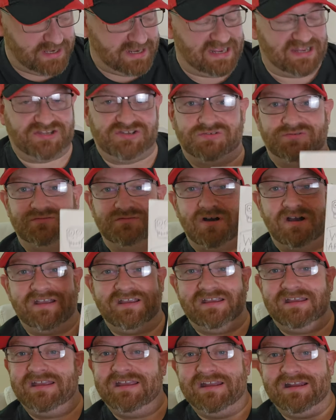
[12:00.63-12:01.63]
It's right
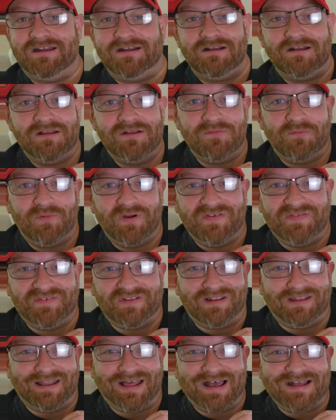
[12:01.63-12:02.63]
here with
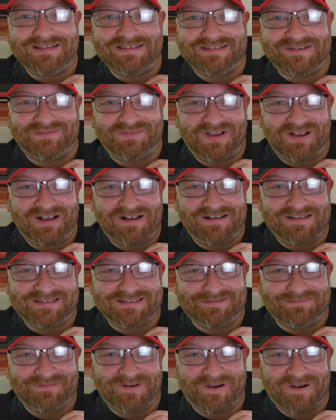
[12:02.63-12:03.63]
lots of awesome